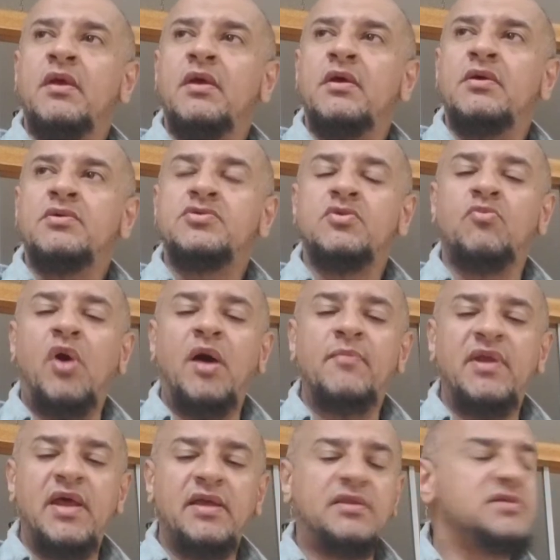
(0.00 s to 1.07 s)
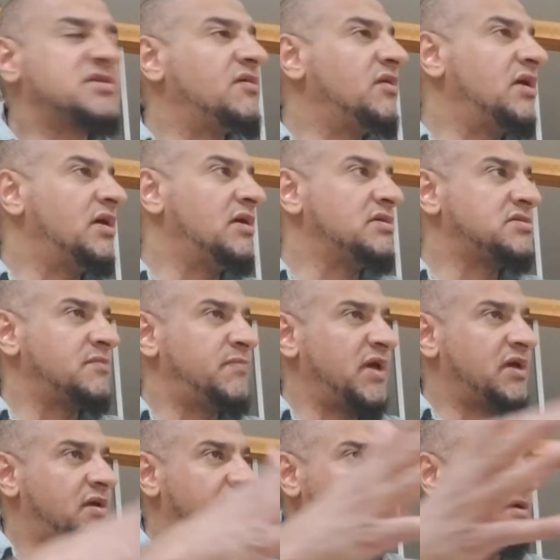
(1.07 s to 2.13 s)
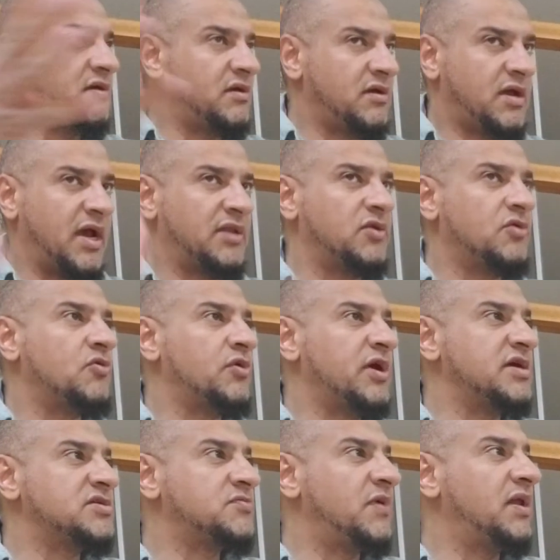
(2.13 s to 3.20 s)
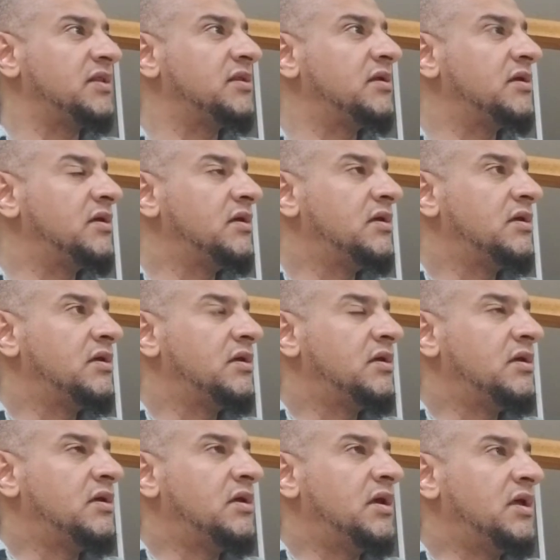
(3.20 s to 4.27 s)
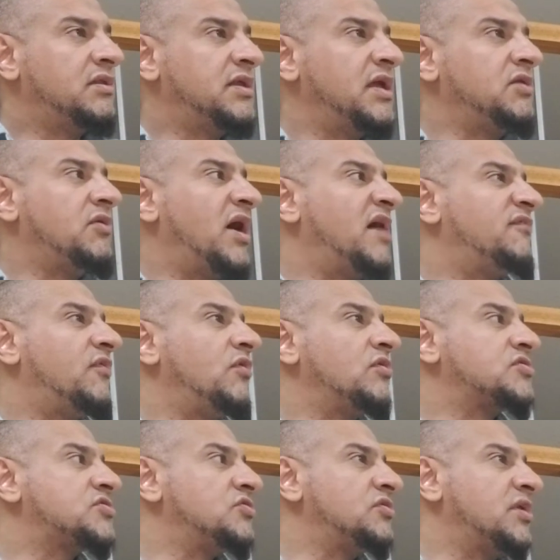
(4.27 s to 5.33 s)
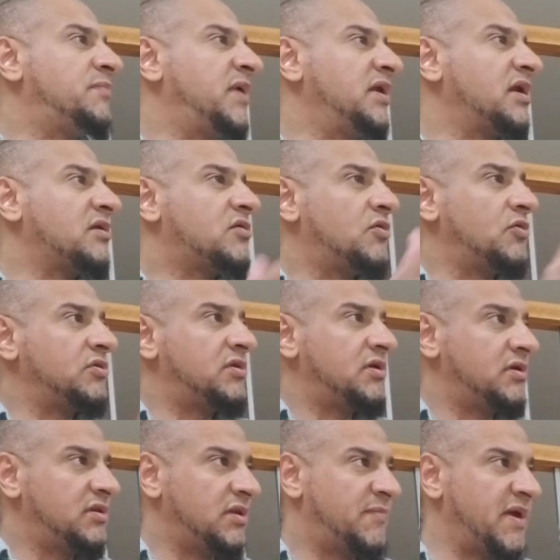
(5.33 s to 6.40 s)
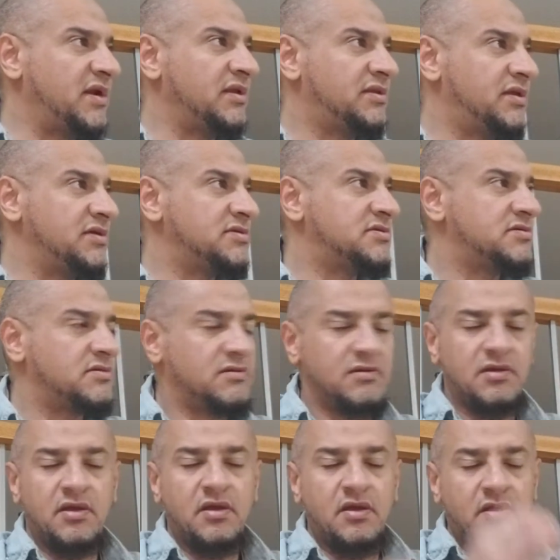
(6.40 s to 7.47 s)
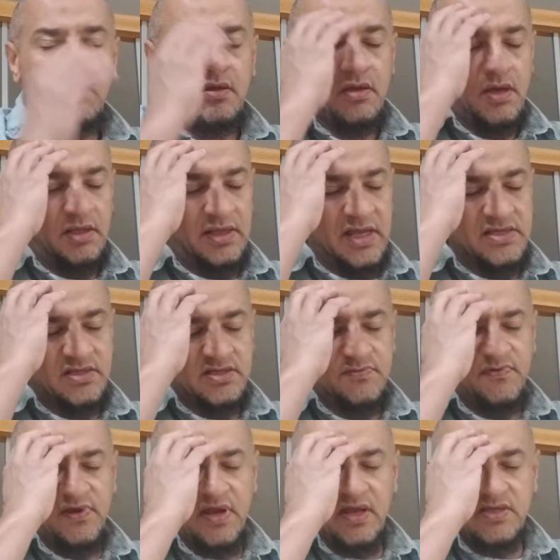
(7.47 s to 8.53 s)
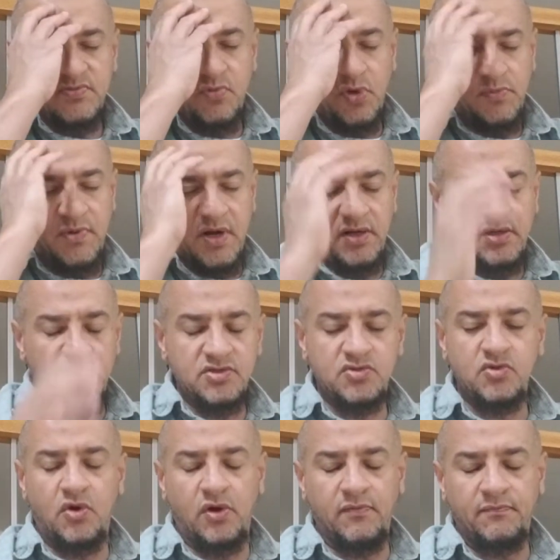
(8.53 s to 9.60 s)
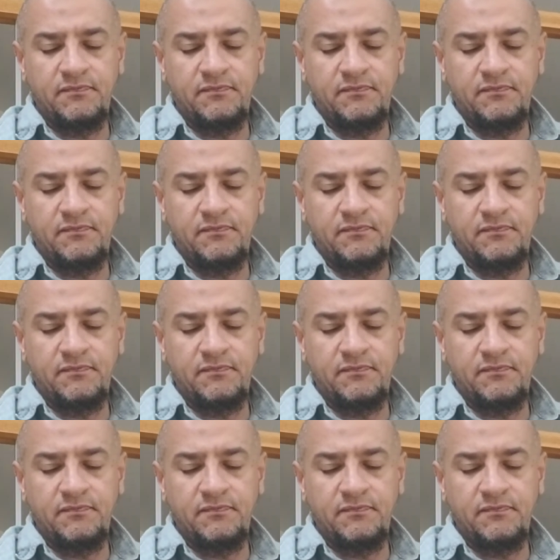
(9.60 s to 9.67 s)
So mu'amalat is a big category as well. Then you have also the penal code, the penalties, and that's a small part, and so on.